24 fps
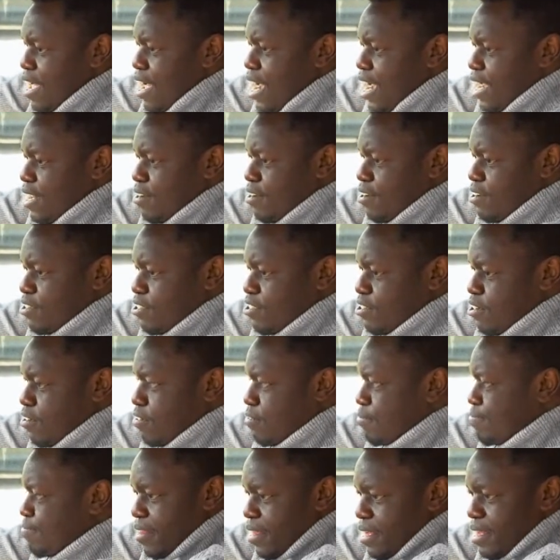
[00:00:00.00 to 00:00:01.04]
And
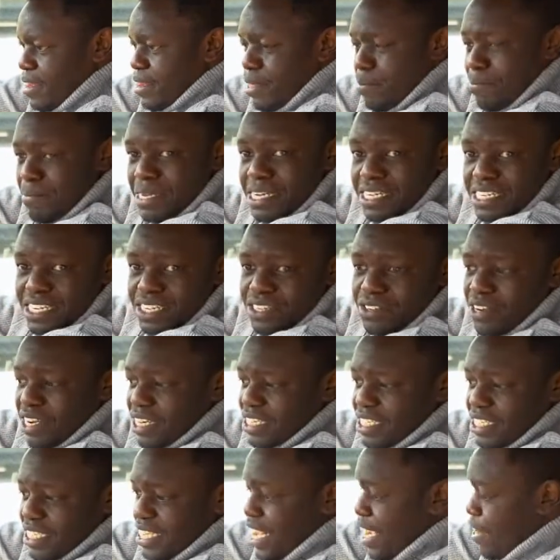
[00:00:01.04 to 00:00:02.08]
also the meter, you
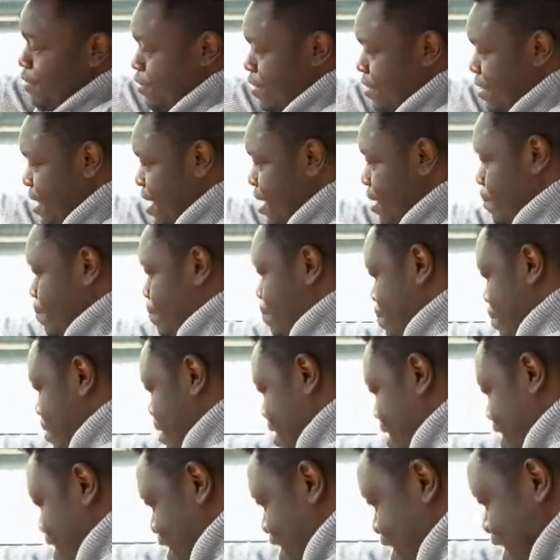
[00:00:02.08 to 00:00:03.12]
can see everything
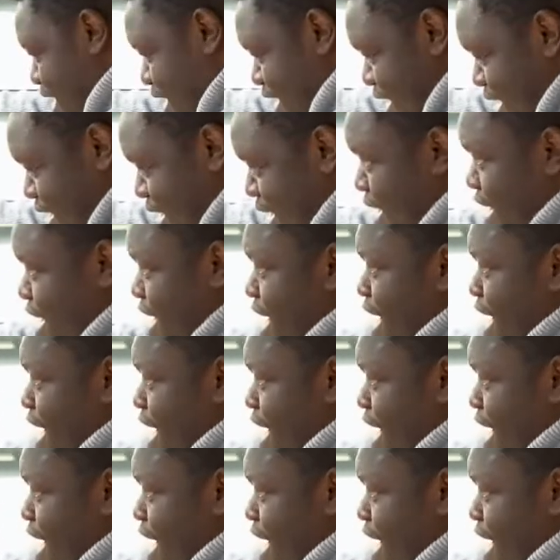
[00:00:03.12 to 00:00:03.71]
pretty clearly,